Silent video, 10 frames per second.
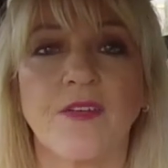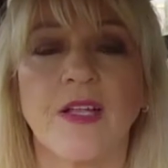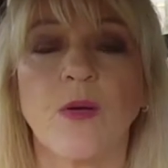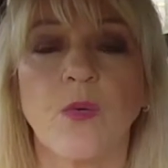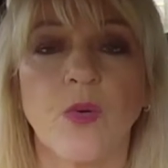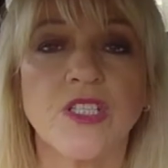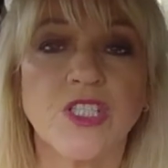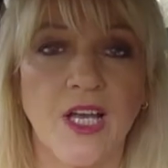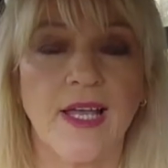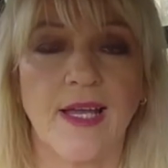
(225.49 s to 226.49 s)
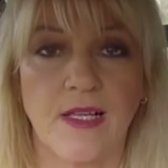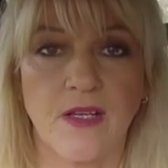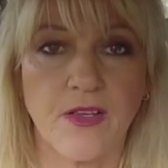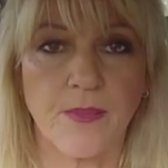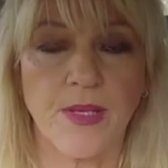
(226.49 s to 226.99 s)
And I wish I had
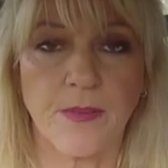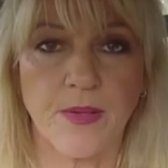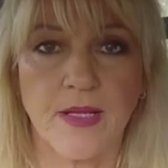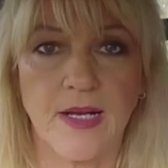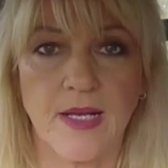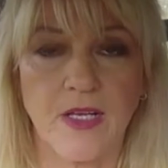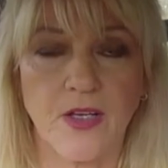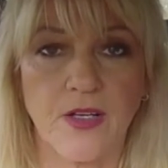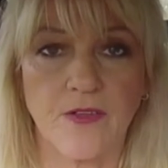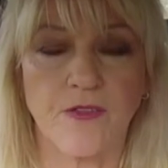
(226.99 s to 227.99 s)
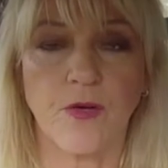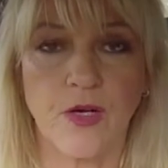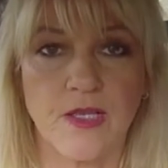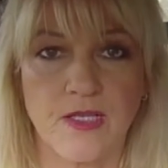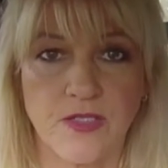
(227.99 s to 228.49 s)
other people that I could have
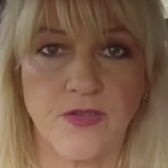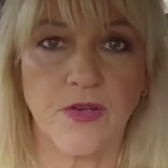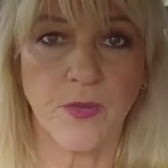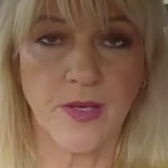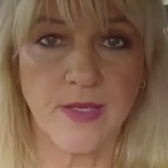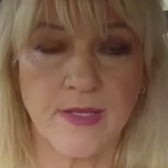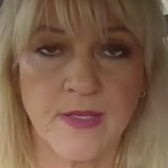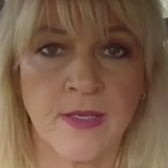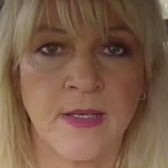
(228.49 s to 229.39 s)
worked this through with.